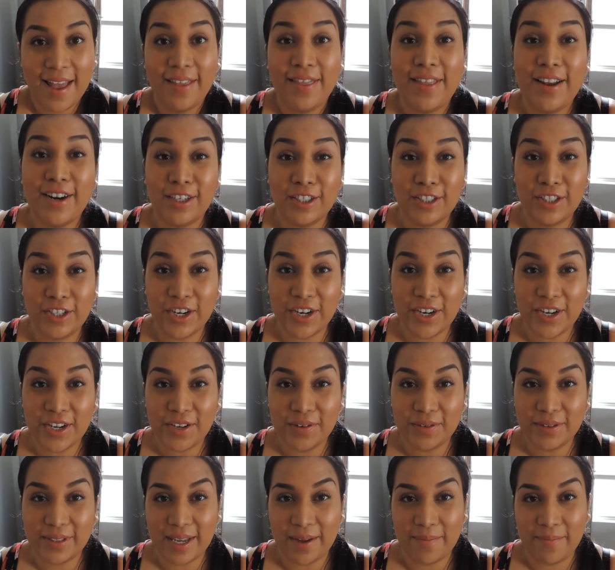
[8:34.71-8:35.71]
There's good
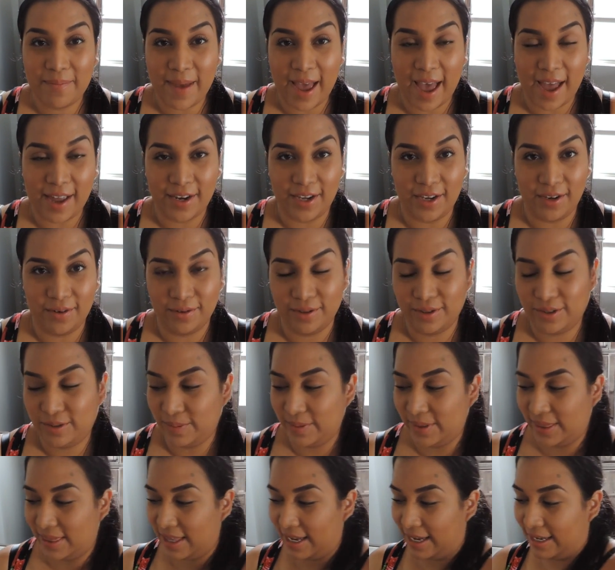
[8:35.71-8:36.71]
news and bad news
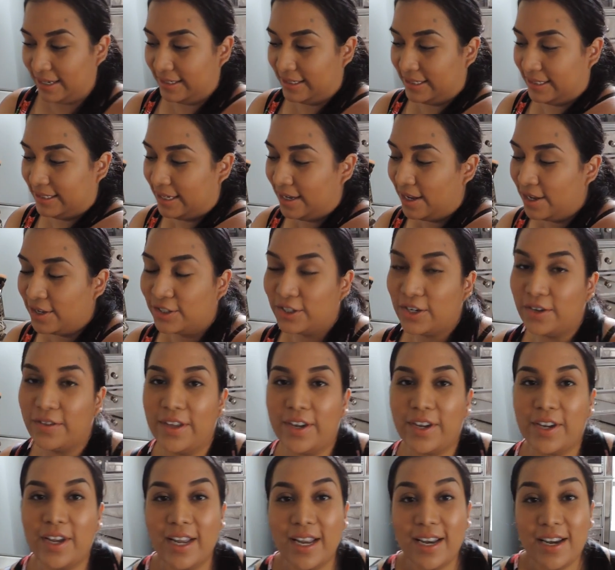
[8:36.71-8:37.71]
with this. So
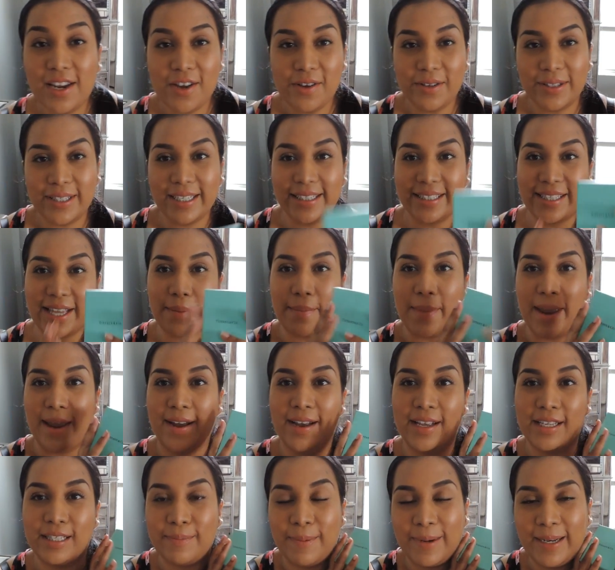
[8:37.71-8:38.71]
the good news is that my
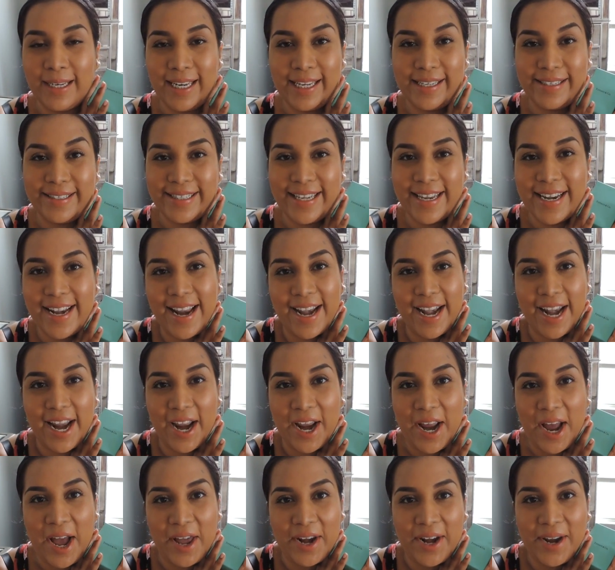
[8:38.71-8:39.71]
husband listened and
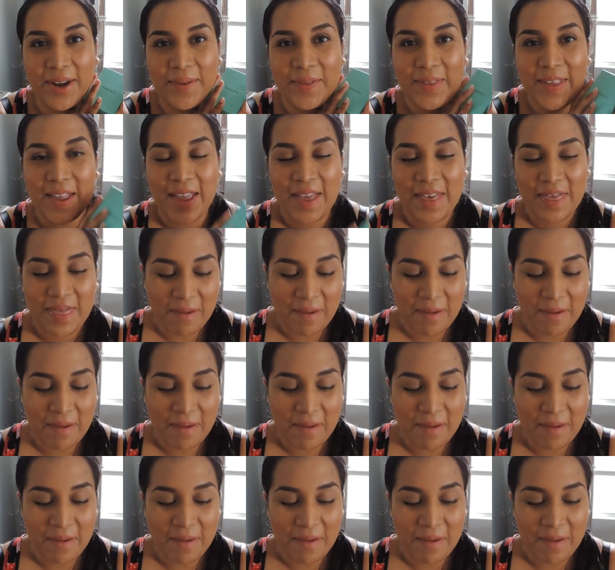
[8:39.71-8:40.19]
I got it.